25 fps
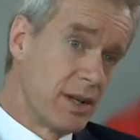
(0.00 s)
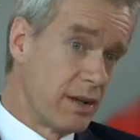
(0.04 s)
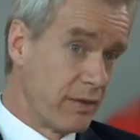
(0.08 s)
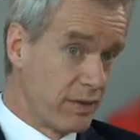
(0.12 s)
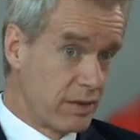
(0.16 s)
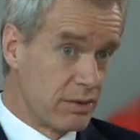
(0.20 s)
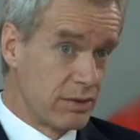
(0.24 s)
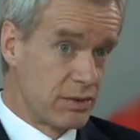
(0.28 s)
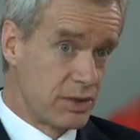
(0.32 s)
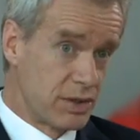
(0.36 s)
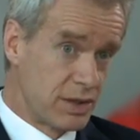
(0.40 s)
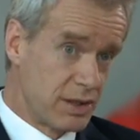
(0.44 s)
And of
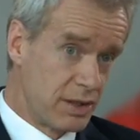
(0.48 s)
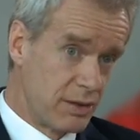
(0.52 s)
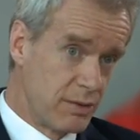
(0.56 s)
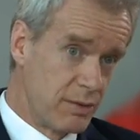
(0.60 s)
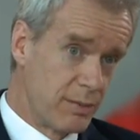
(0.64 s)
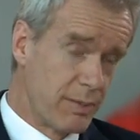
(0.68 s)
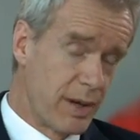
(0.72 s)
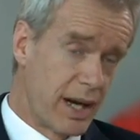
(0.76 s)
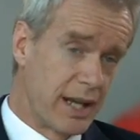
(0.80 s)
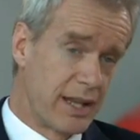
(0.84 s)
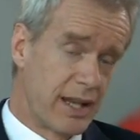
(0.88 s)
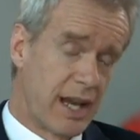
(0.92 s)
course, you
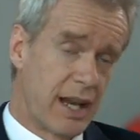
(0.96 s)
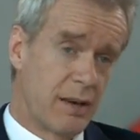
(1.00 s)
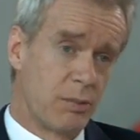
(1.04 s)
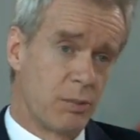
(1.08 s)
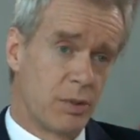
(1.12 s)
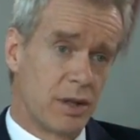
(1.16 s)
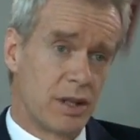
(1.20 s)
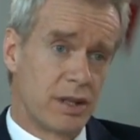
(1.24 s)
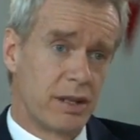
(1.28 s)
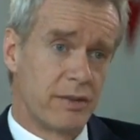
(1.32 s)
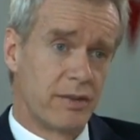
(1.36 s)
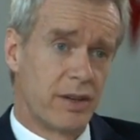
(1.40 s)
by then
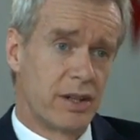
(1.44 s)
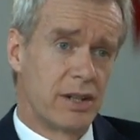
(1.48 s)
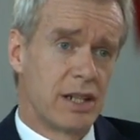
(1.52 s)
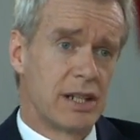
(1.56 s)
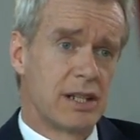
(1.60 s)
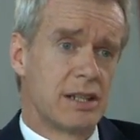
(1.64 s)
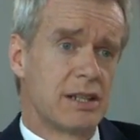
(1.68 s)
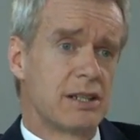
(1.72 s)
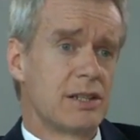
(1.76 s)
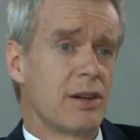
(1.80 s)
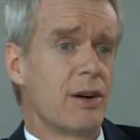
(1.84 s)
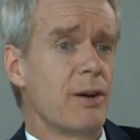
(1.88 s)
were the very
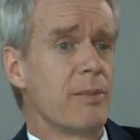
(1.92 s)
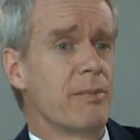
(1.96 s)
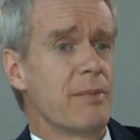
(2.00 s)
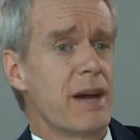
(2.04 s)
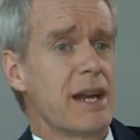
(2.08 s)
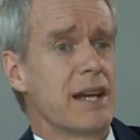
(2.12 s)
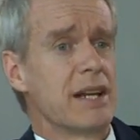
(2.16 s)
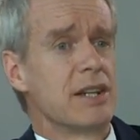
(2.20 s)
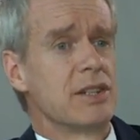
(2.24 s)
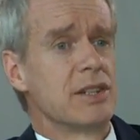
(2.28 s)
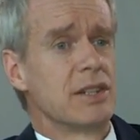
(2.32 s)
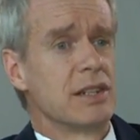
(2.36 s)
top
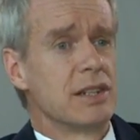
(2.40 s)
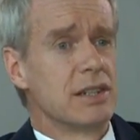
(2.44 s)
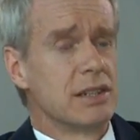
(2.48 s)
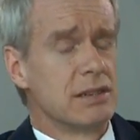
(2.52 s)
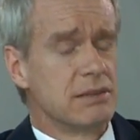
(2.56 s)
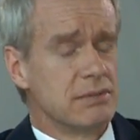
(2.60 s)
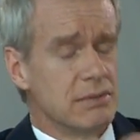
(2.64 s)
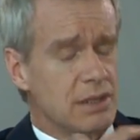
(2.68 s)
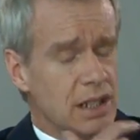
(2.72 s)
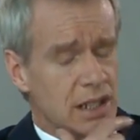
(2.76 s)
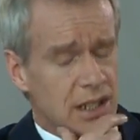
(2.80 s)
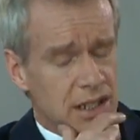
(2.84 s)
manager
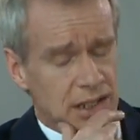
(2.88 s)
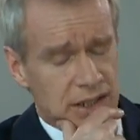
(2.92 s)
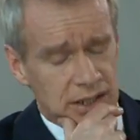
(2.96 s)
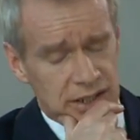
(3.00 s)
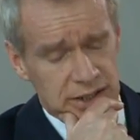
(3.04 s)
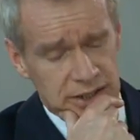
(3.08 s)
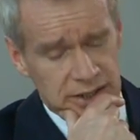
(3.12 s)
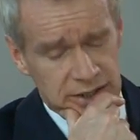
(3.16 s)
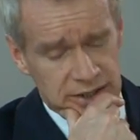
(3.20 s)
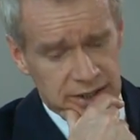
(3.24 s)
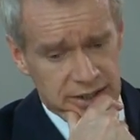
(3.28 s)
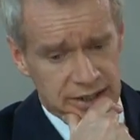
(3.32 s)

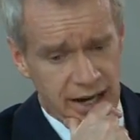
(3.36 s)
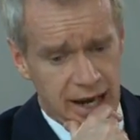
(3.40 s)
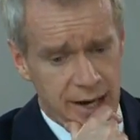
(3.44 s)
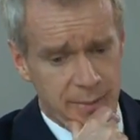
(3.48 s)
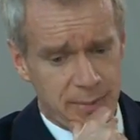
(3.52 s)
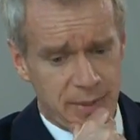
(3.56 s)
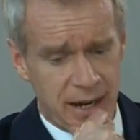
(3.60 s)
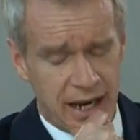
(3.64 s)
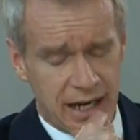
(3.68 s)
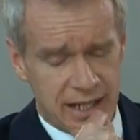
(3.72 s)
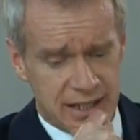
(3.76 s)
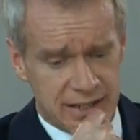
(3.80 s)
at the
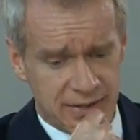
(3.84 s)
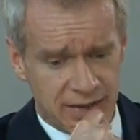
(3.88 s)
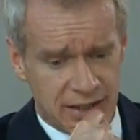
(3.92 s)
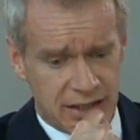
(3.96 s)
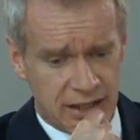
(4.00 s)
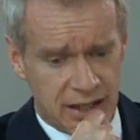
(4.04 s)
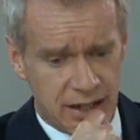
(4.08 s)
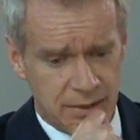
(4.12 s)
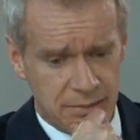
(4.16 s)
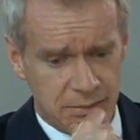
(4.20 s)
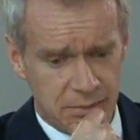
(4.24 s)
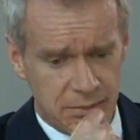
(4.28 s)
apex of the
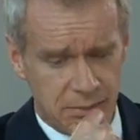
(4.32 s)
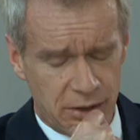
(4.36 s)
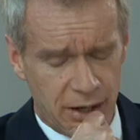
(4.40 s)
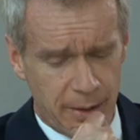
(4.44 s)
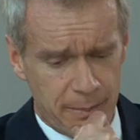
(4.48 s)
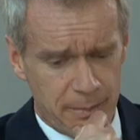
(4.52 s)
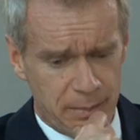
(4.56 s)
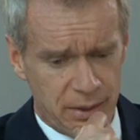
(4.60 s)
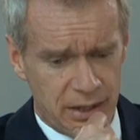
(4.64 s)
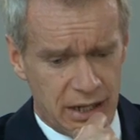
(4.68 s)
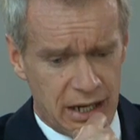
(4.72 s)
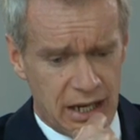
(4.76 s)

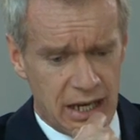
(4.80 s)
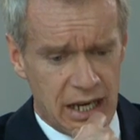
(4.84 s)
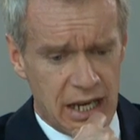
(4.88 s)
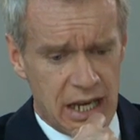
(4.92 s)
company.